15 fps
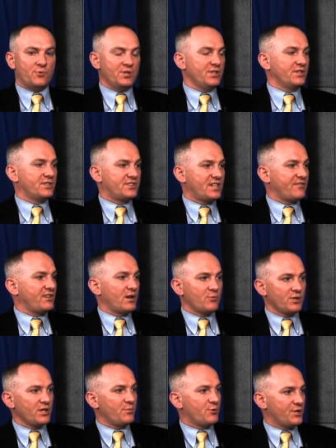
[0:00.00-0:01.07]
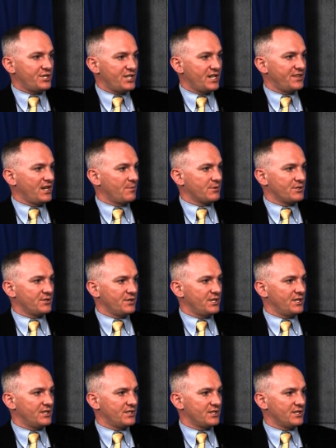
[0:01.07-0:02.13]
Stephanie, I really appreciate the
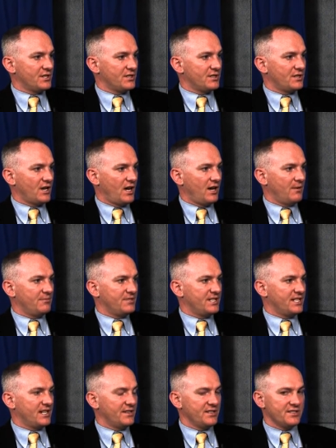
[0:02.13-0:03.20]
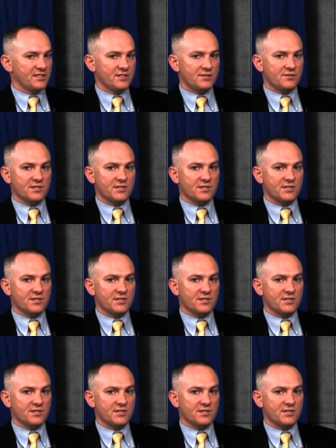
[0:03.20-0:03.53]
opportunity to hit on these issues.